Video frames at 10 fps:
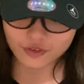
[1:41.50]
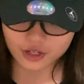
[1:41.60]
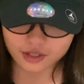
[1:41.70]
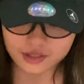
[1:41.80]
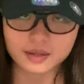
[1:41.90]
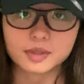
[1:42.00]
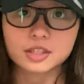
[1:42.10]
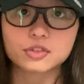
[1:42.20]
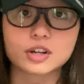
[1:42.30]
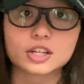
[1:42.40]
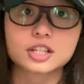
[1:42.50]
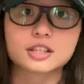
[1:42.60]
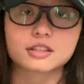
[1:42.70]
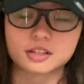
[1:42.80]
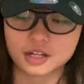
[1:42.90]
got some
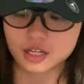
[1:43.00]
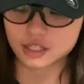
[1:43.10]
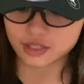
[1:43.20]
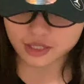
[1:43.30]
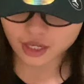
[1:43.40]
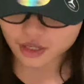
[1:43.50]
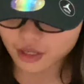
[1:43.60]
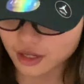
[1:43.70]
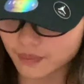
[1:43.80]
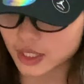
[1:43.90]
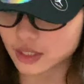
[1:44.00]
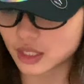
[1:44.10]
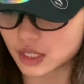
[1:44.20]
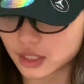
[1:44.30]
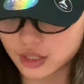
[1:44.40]
instructions on how you set it up in
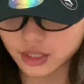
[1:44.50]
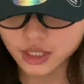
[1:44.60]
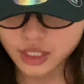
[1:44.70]
case